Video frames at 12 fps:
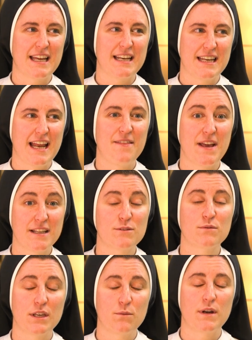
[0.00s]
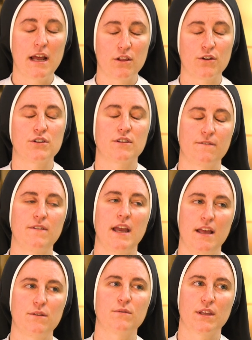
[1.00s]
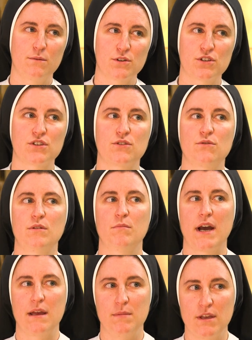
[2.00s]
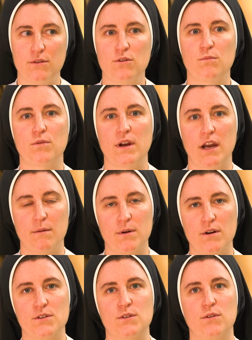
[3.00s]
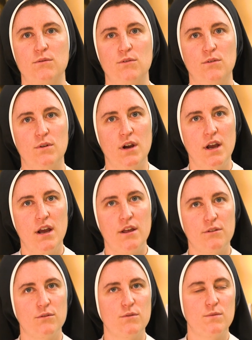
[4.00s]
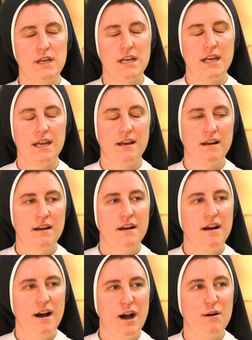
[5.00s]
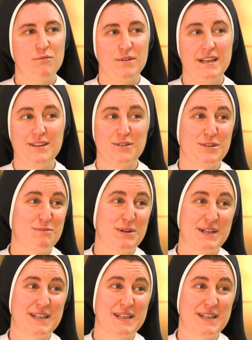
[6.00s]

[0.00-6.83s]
And that's really when I learned the faith. Really was just through imbibing, through prayer, but also through reading those books.